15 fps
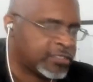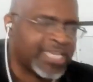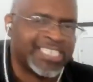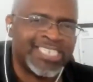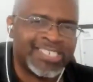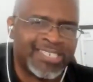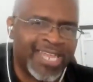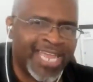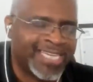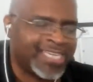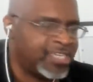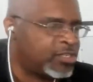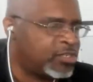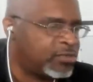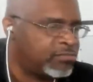because I just
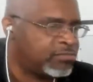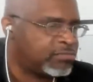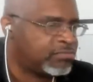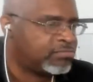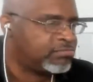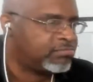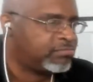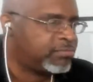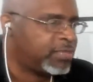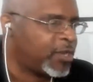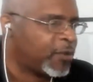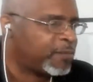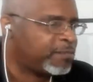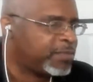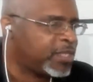like to,
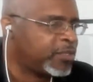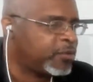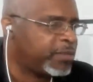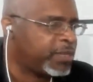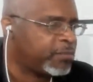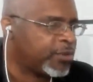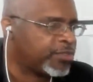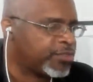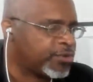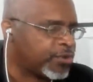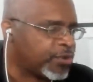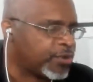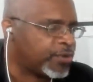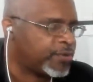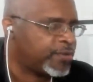you know, be a little bit more
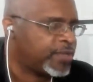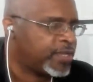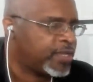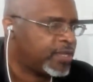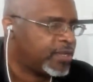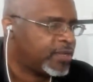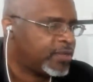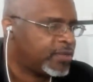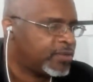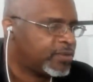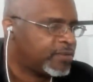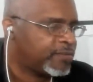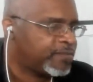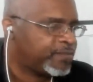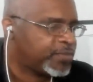thorough.
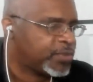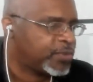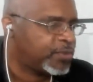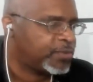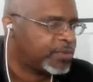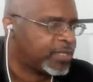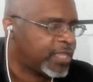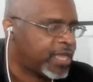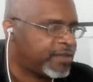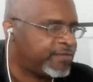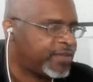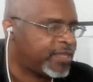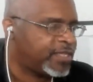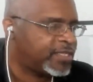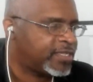Ooh, a lot
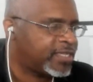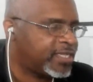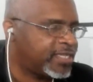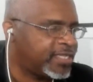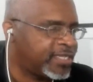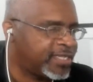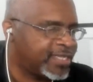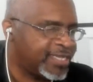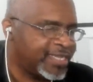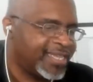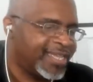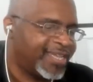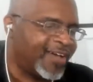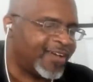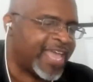of
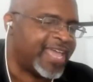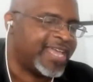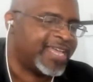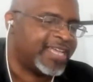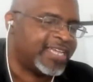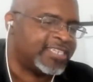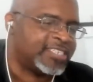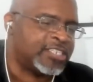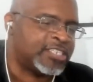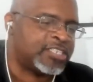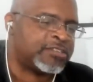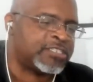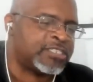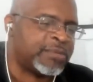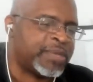okay, should have
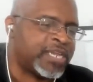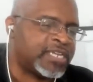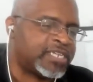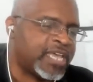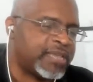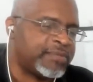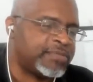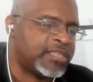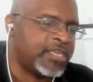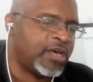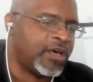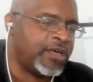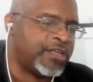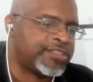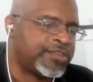set this up ahead of time.
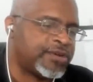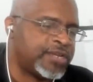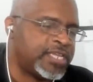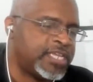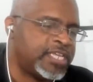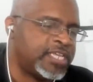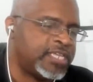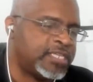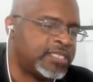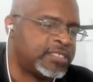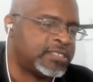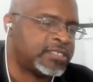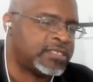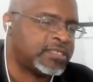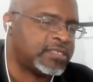The author
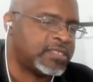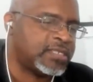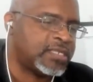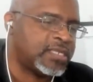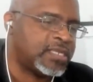is